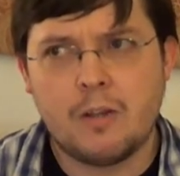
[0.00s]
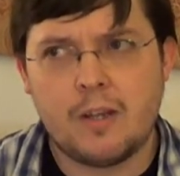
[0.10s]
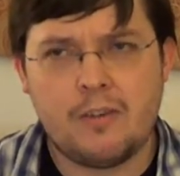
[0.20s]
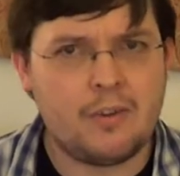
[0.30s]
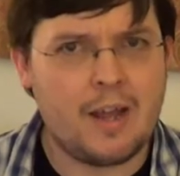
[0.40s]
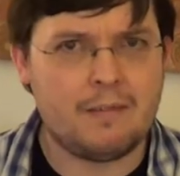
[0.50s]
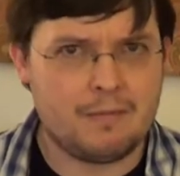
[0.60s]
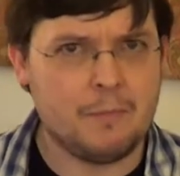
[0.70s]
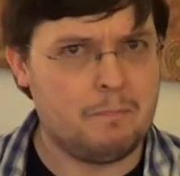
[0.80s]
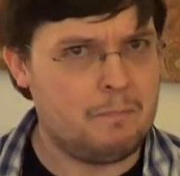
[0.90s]
He's not
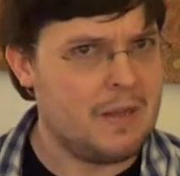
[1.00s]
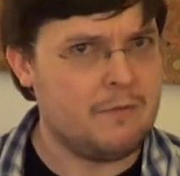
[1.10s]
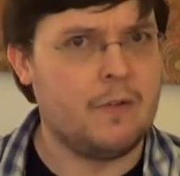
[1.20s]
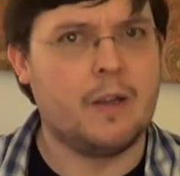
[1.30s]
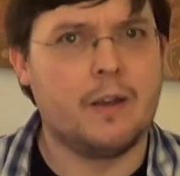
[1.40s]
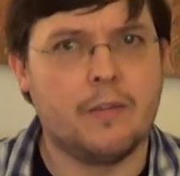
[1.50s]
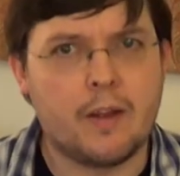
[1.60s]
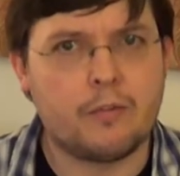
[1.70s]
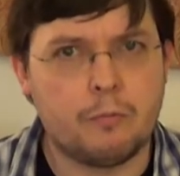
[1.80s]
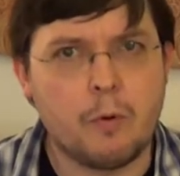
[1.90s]
the big villain,
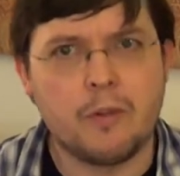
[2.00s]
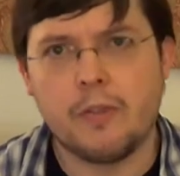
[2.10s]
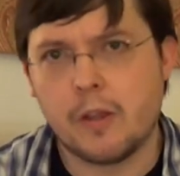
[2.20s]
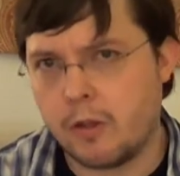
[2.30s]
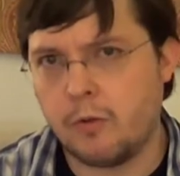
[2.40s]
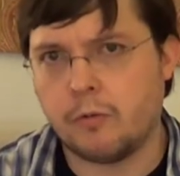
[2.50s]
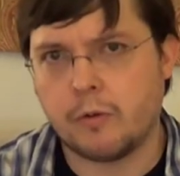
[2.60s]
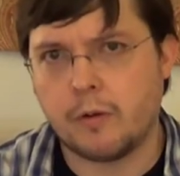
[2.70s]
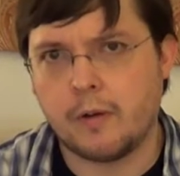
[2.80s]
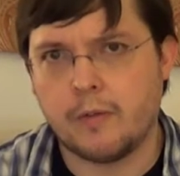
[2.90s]
that's Ronan the
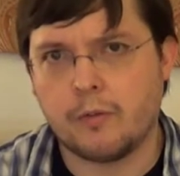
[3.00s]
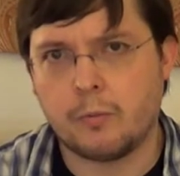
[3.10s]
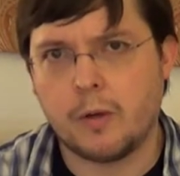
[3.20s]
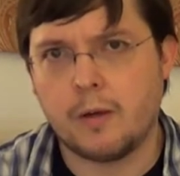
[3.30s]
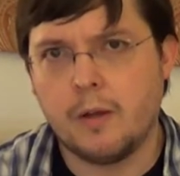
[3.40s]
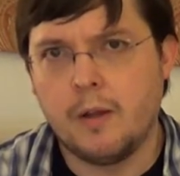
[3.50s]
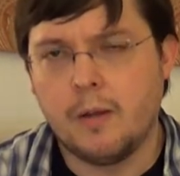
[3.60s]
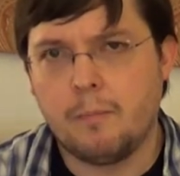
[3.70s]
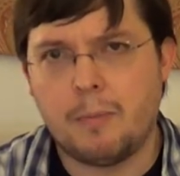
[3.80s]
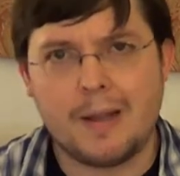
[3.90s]
Accuser in this one,
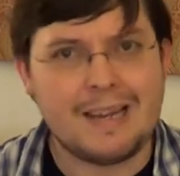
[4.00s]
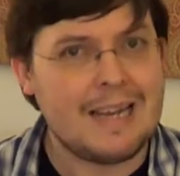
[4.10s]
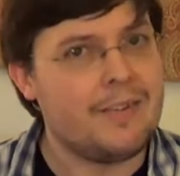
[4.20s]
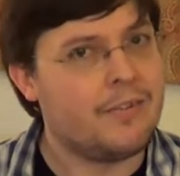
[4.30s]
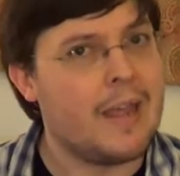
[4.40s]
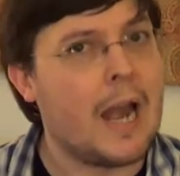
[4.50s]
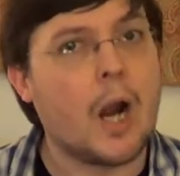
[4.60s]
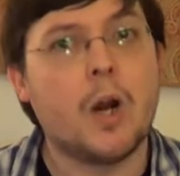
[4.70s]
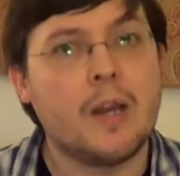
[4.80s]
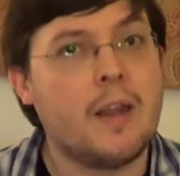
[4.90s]
but he's
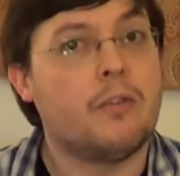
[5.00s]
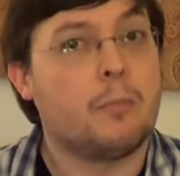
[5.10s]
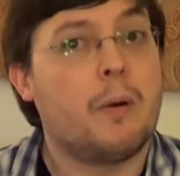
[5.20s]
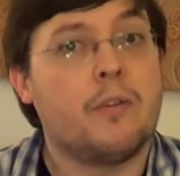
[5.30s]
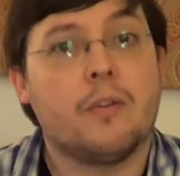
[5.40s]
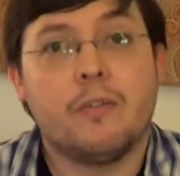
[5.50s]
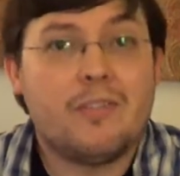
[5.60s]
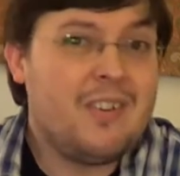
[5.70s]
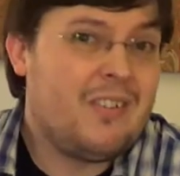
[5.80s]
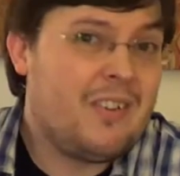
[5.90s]
there, he has a
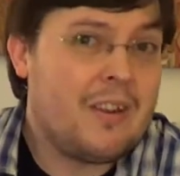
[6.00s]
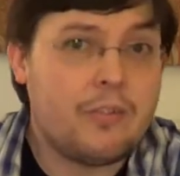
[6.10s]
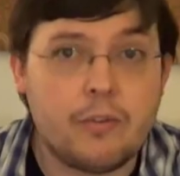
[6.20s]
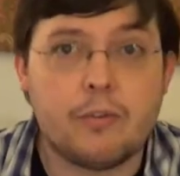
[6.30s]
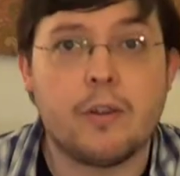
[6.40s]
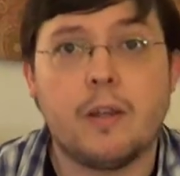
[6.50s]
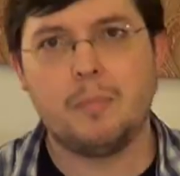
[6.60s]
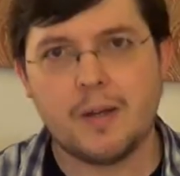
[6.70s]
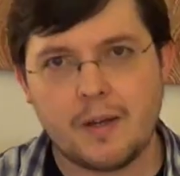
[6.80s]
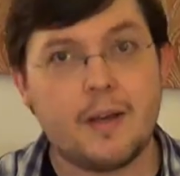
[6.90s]
presence, it's nice to see.
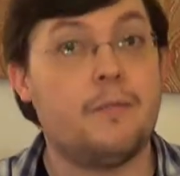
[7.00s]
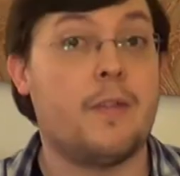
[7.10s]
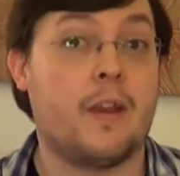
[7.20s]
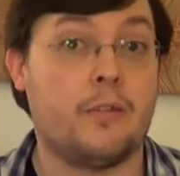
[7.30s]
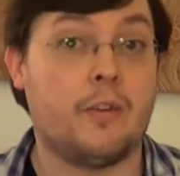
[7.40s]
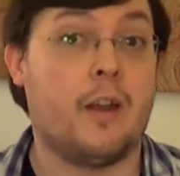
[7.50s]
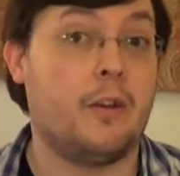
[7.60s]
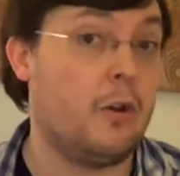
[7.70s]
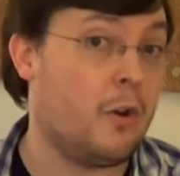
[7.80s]
But enough of that aside, you're